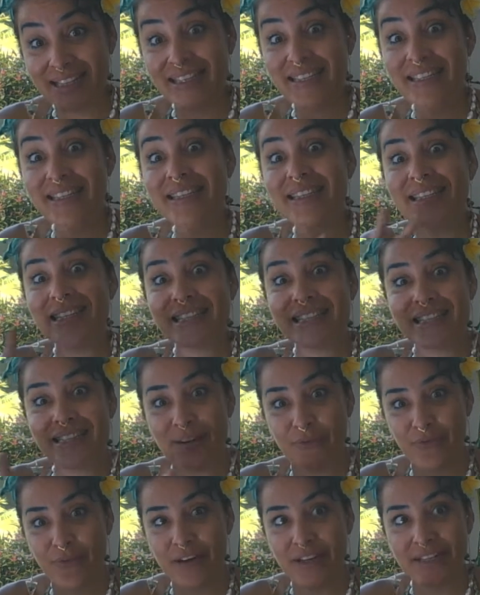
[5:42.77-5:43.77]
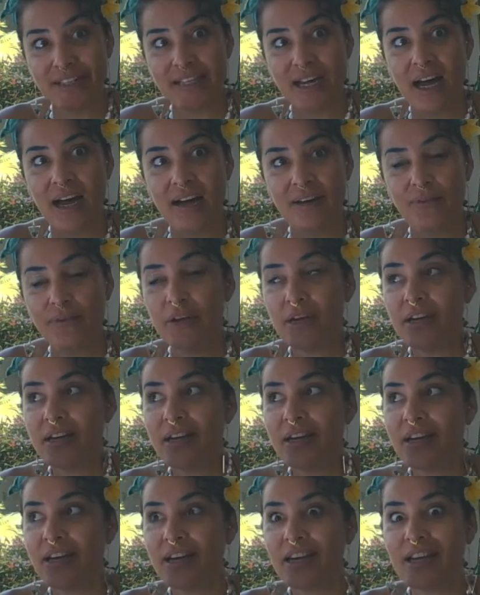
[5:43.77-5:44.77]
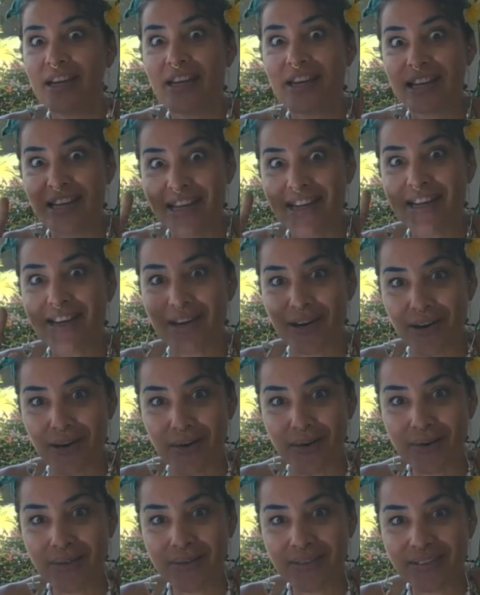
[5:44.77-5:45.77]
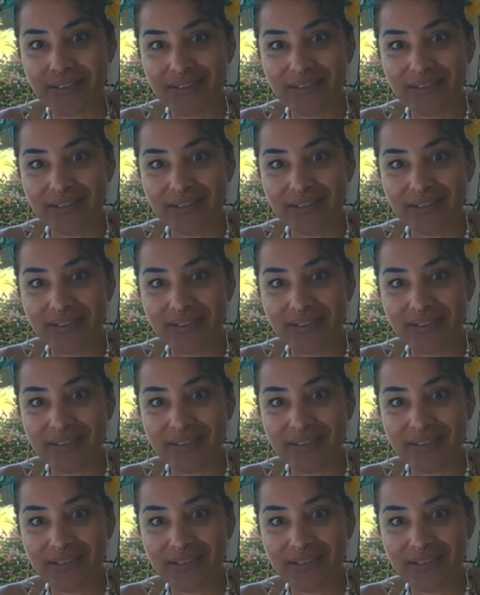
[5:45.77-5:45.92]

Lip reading: This is the difference of ego